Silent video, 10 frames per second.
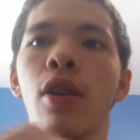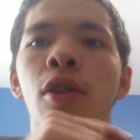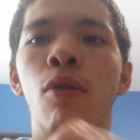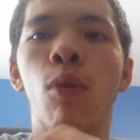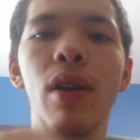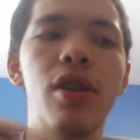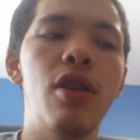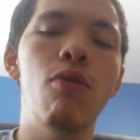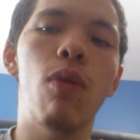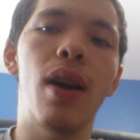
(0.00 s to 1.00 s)
So what do
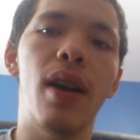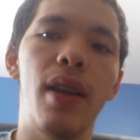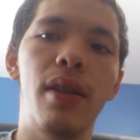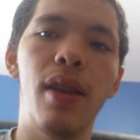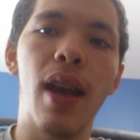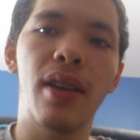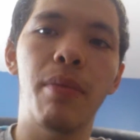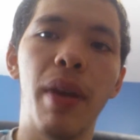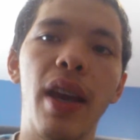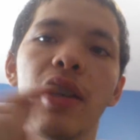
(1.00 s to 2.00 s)
you want in the
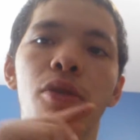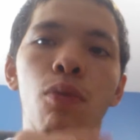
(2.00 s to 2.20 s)
next page?